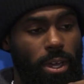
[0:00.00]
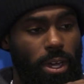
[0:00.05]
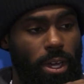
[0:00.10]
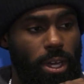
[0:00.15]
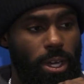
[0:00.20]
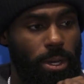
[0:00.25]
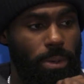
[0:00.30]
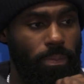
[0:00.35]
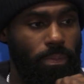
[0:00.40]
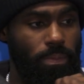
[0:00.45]

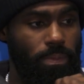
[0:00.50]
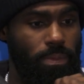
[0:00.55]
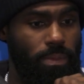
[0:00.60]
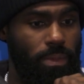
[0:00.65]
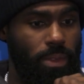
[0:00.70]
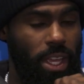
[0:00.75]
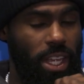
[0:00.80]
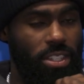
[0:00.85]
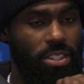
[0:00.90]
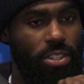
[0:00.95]
um,
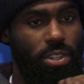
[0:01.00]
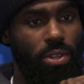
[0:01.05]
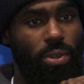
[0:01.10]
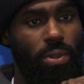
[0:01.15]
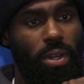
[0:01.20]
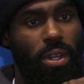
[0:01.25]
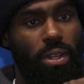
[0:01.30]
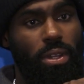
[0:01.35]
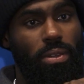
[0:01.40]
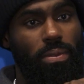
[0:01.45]

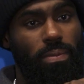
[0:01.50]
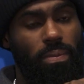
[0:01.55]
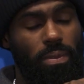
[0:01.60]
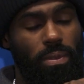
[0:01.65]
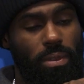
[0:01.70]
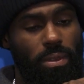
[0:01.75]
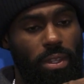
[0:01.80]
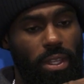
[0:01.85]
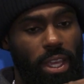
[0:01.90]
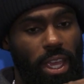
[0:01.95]
executing
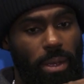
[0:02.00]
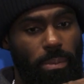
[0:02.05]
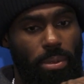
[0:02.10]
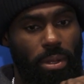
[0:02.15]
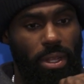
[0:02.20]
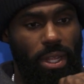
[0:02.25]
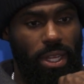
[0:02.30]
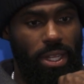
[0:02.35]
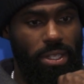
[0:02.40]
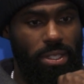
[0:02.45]
the game
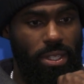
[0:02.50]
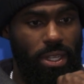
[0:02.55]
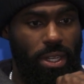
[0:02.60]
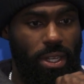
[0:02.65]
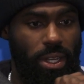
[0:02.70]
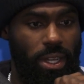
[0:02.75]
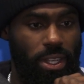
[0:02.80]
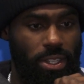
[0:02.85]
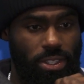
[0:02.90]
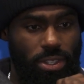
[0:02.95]
plan, like I
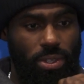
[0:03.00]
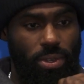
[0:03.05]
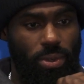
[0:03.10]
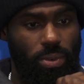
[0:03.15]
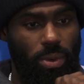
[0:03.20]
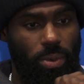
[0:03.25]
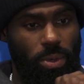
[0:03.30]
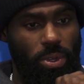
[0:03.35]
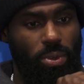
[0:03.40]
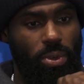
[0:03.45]
said,
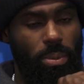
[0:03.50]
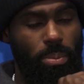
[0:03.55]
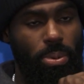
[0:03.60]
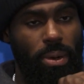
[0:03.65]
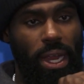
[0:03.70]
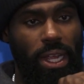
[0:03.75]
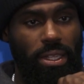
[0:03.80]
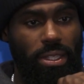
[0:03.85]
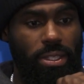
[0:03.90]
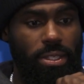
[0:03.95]
executing what we do in
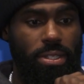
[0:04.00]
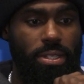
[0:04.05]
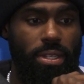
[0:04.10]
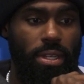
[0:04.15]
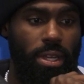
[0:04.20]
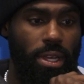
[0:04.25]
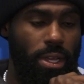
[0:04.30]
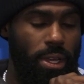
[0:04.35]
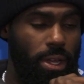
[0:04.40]
practice,